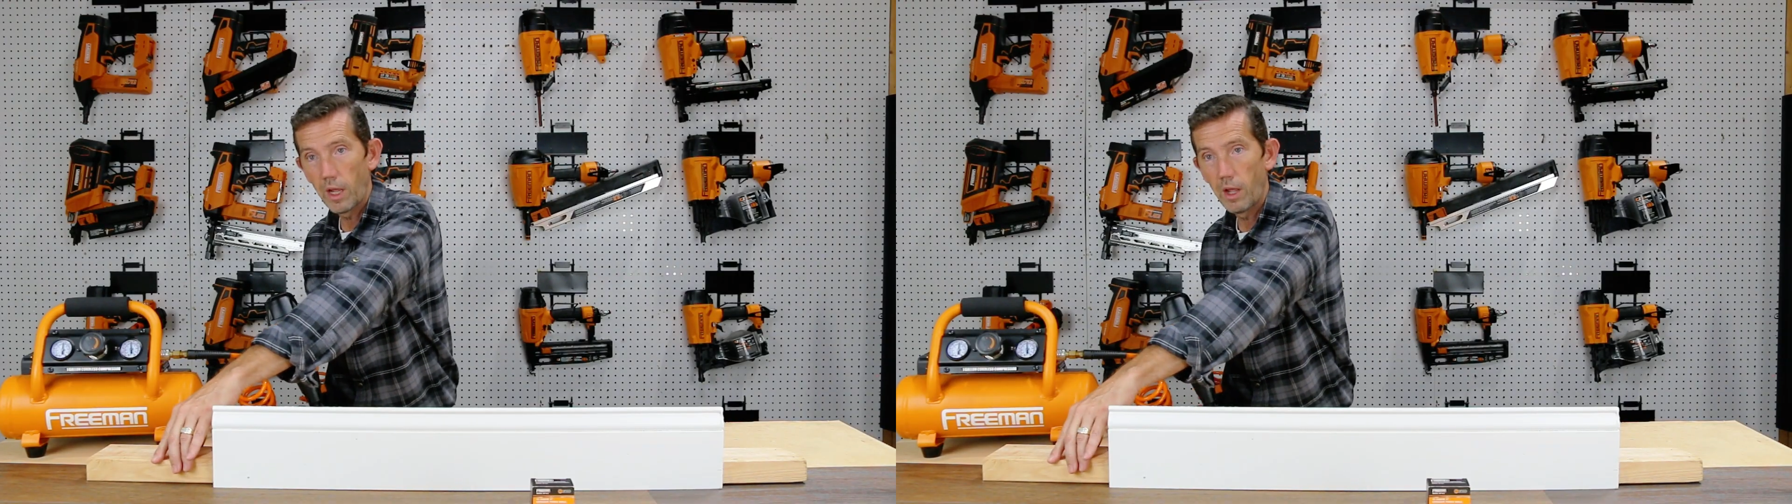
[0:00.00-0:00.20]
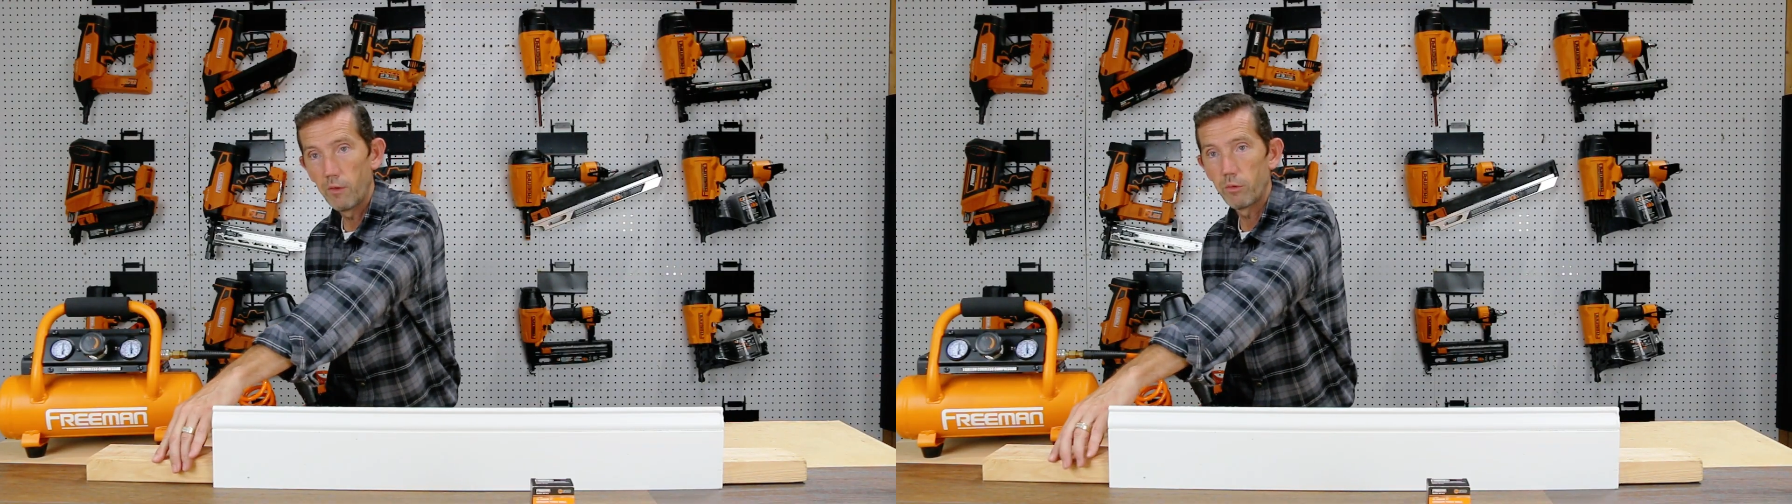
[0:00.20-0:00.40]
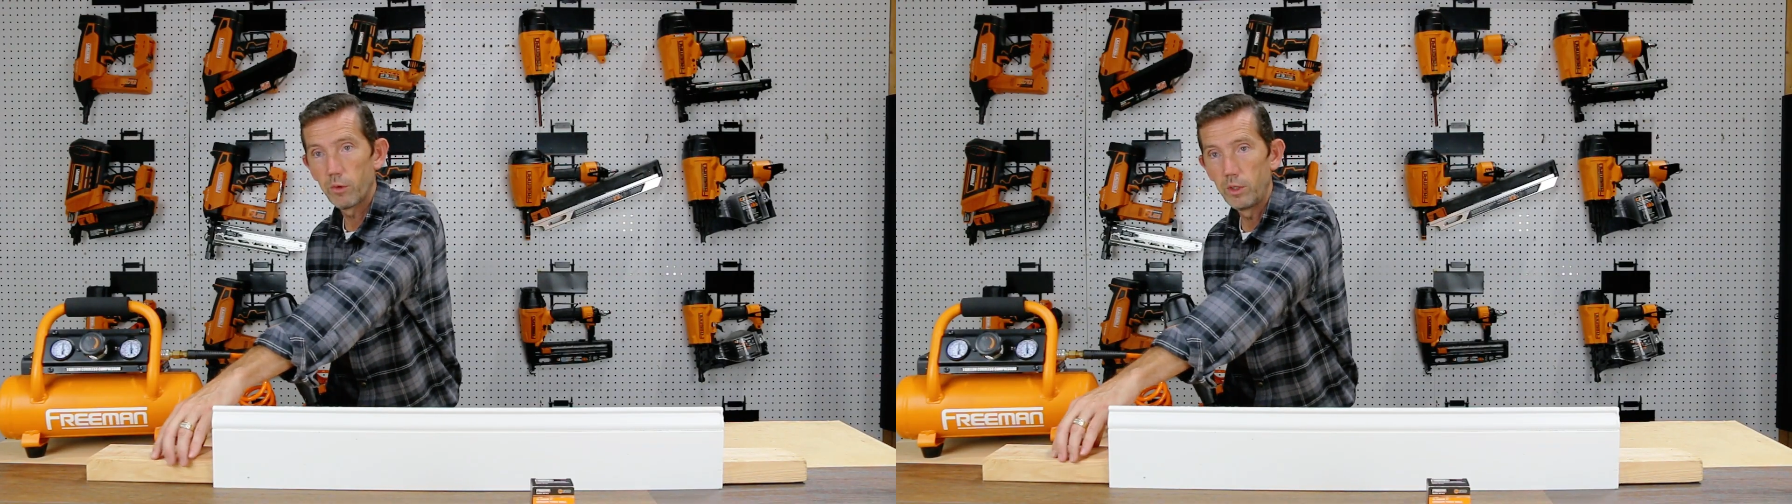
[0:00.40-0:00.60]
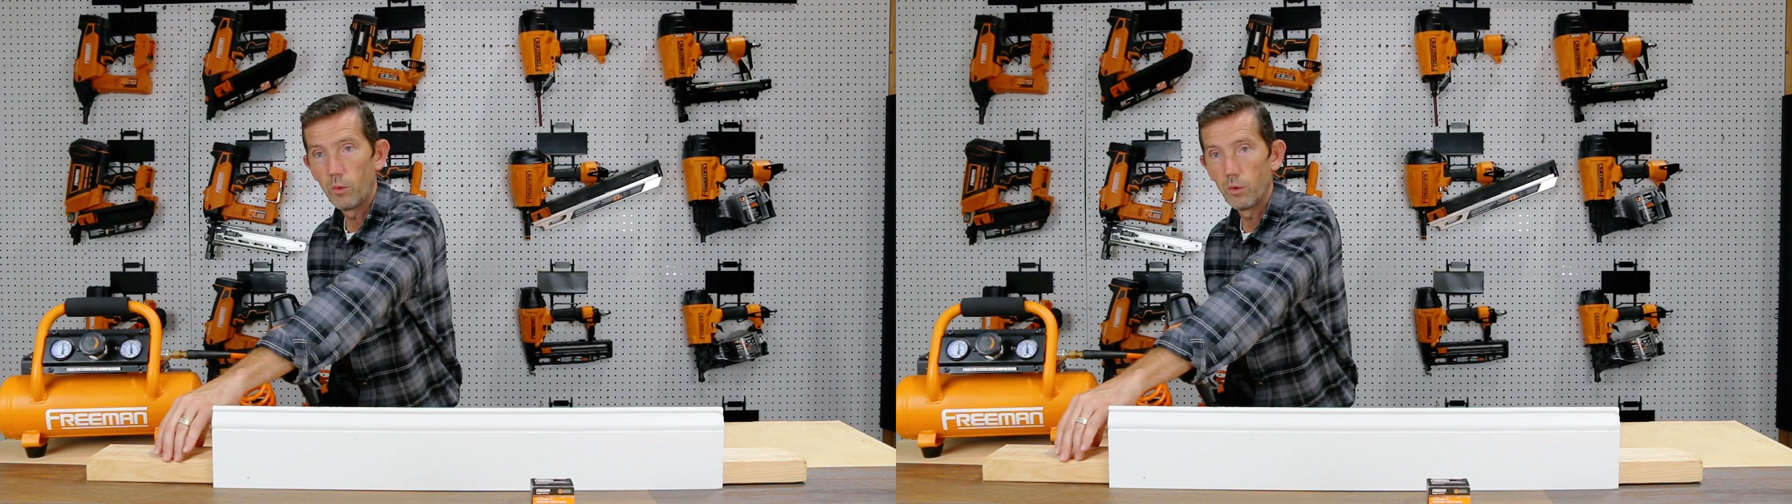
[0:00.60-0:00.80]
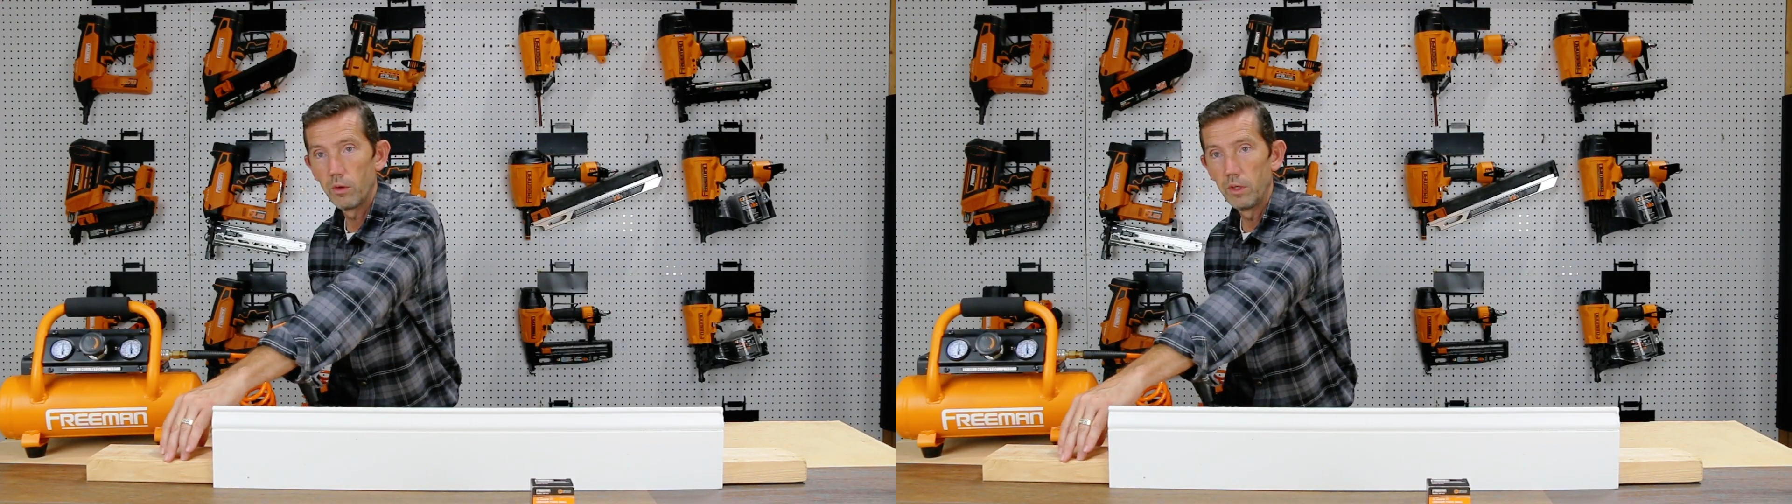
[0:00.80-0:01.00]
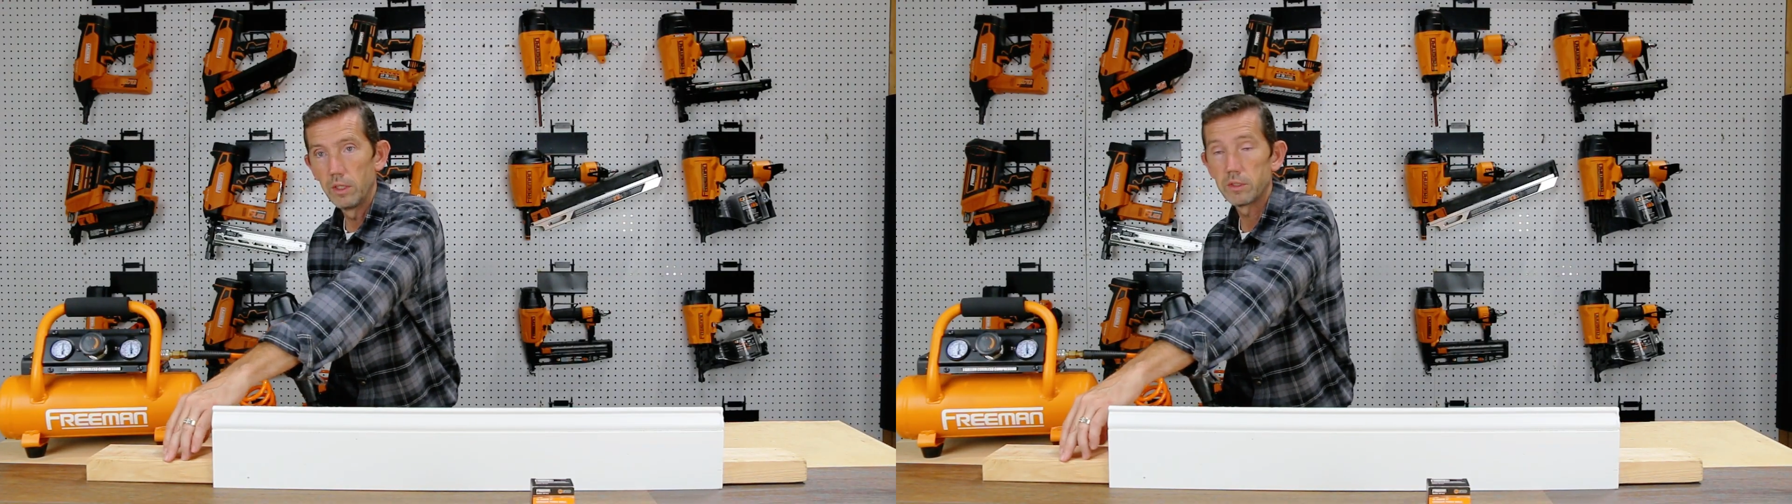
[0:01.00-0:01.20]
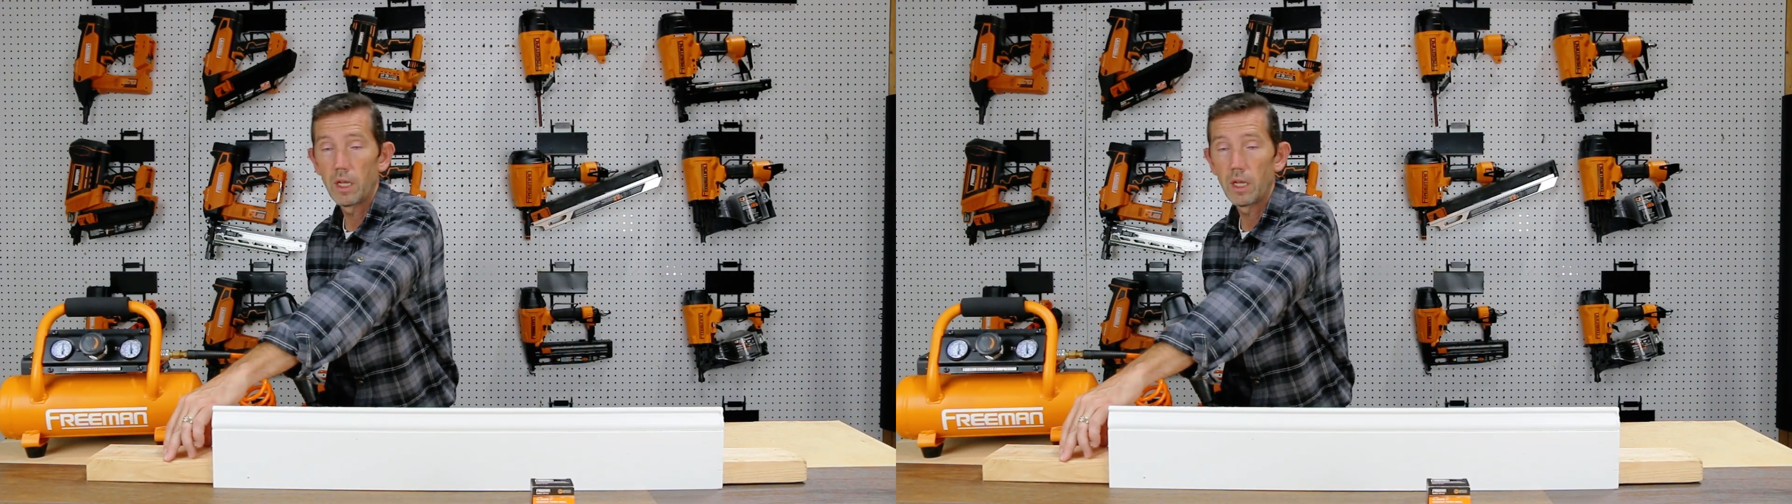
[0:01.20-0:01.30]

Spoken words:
have 3/4 inch,